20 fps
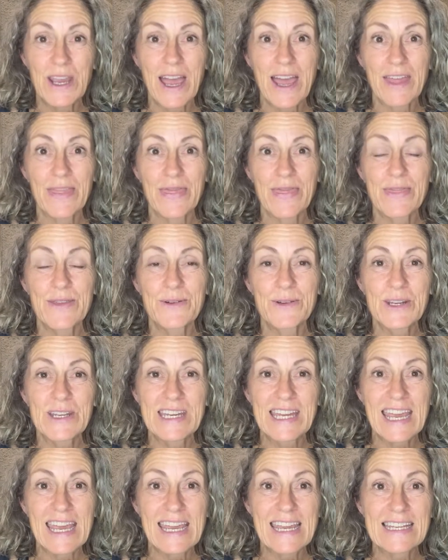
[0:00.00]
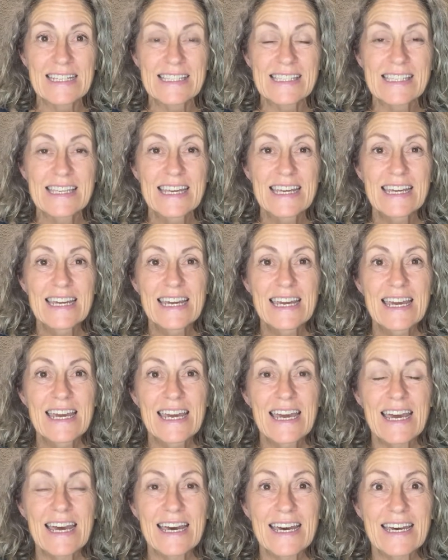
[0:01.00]
We got 30 days.
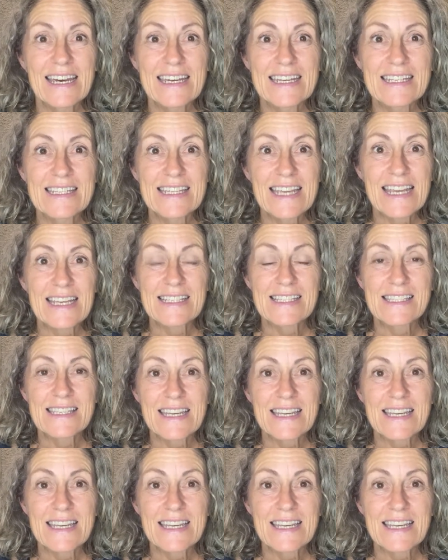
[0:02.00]
Day